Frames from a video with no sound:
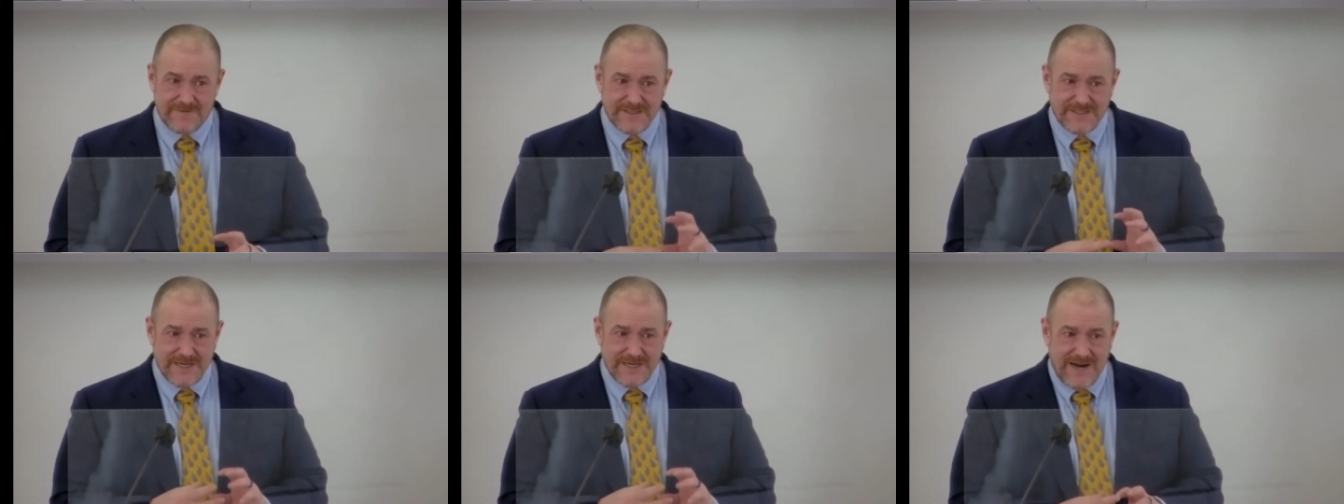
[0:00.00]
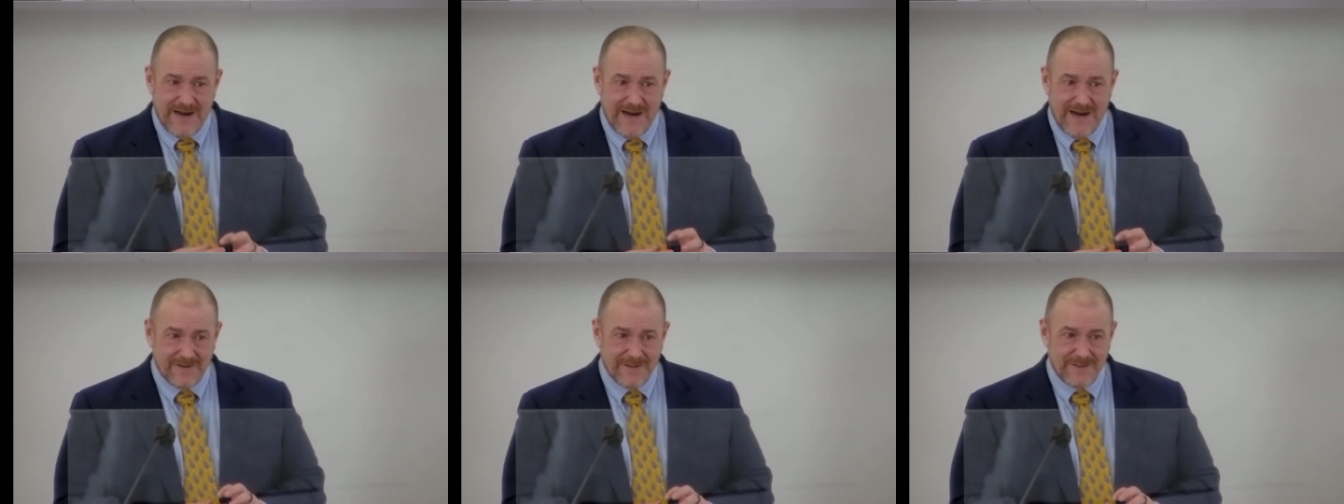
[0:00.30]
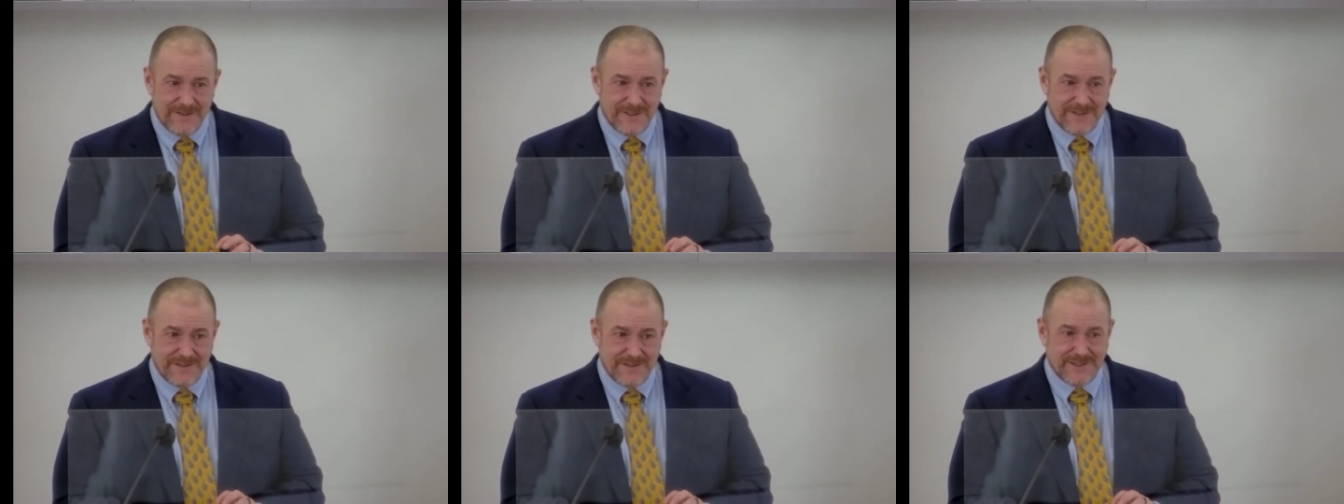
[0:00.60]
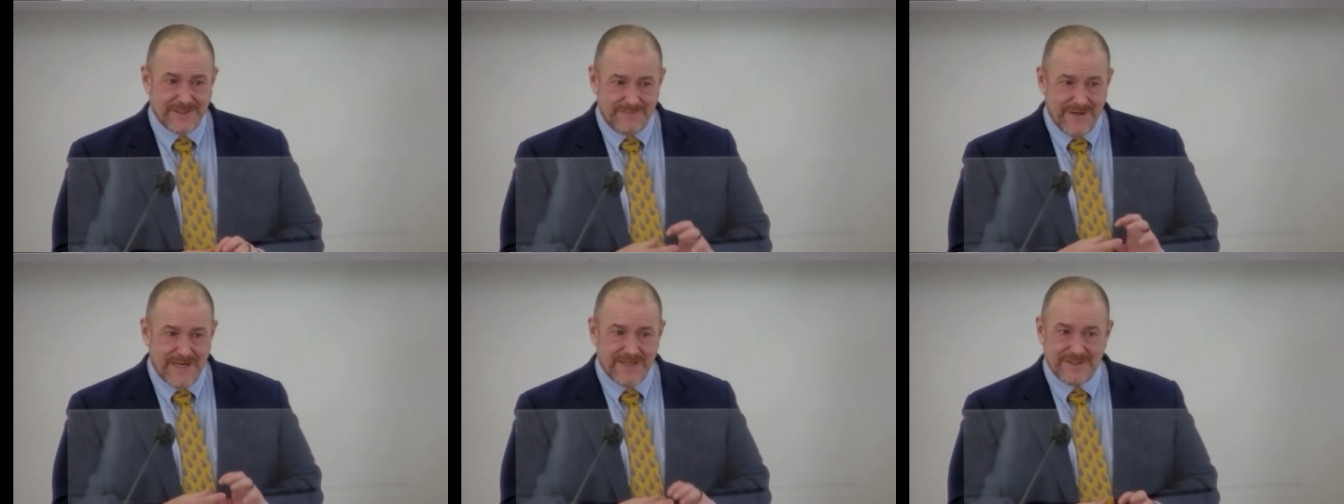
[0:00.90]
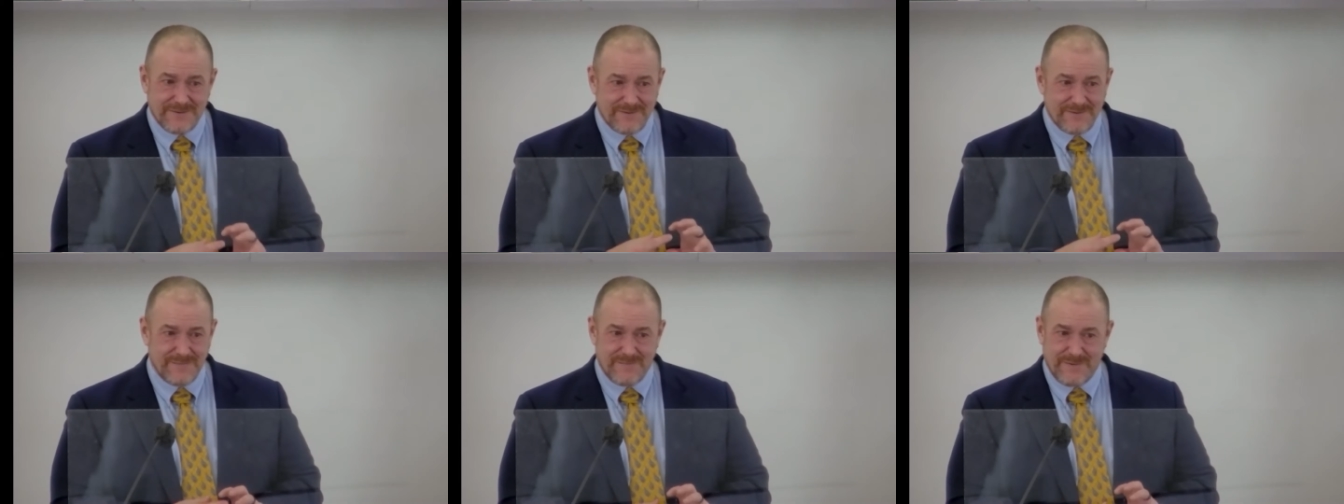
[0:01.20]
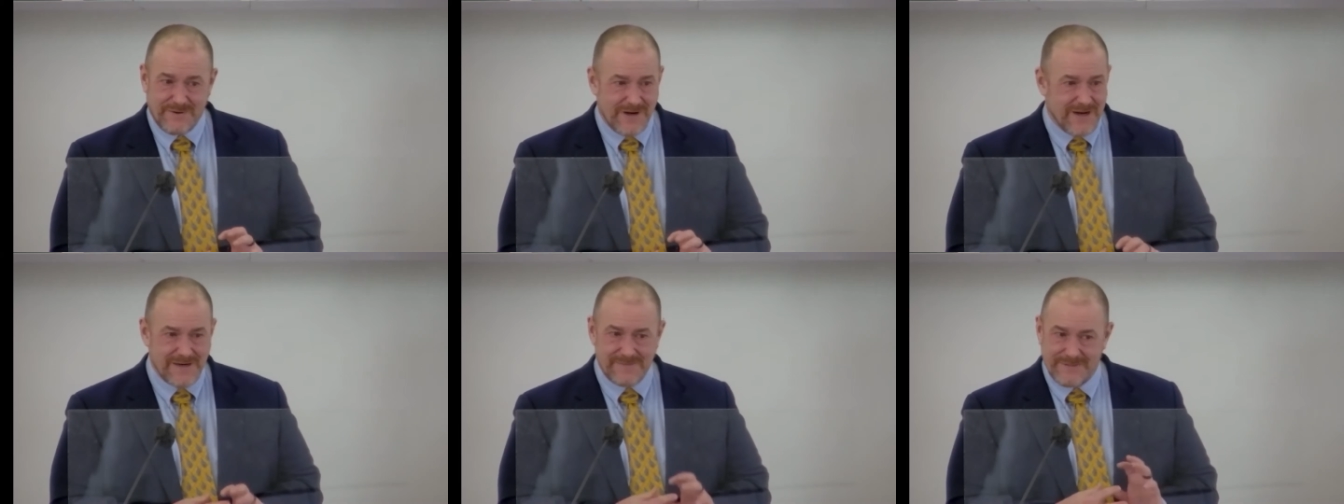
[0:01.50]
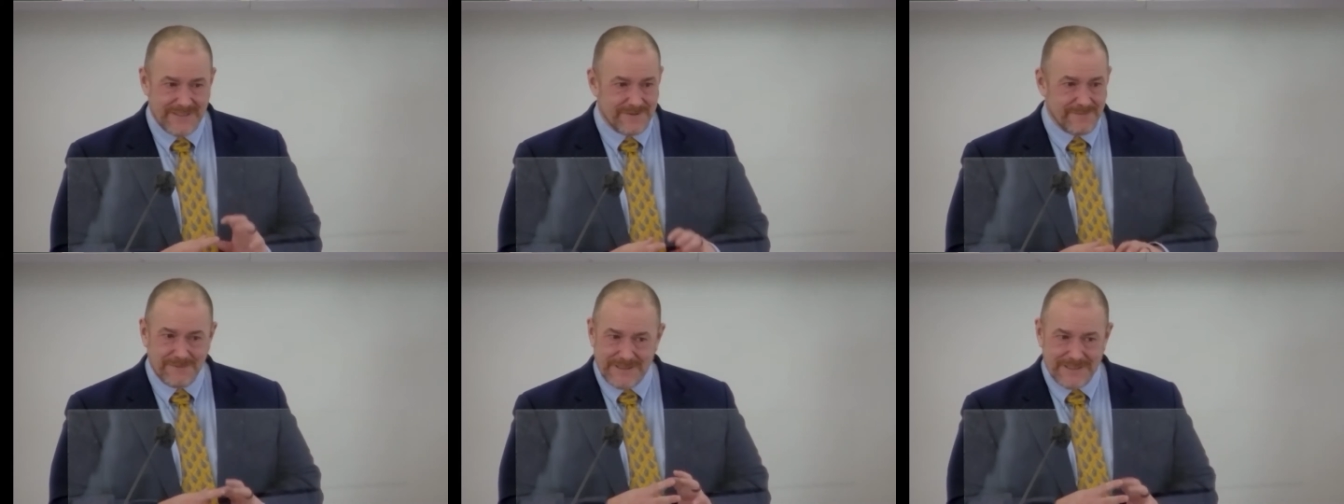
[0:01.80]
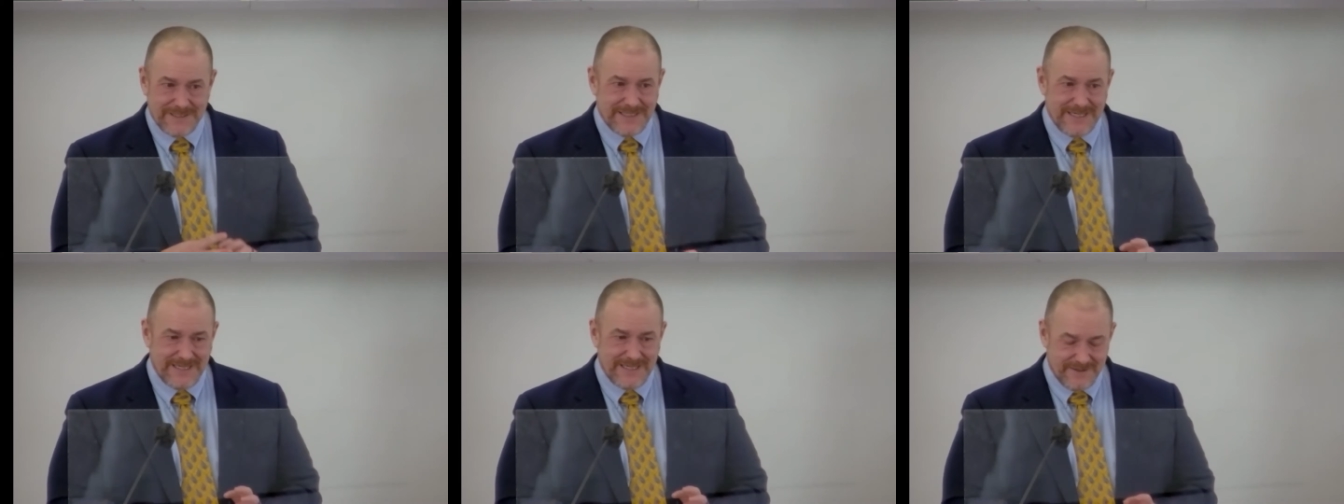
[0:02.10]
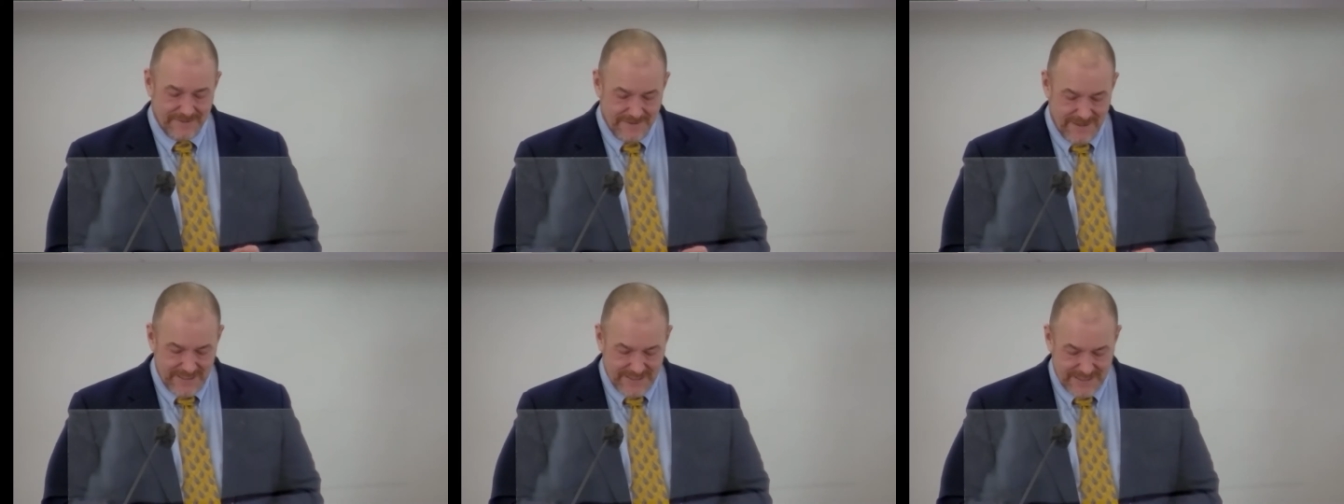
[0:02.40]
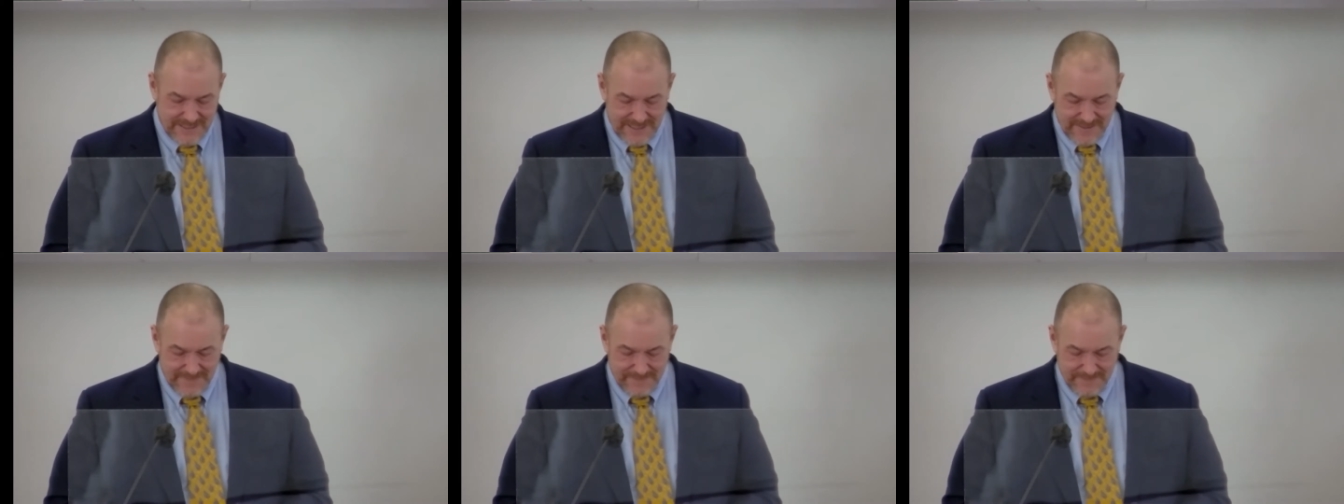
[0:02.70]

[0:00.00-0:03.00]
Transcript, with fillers: his college's semester abroad, but he wasn't interested.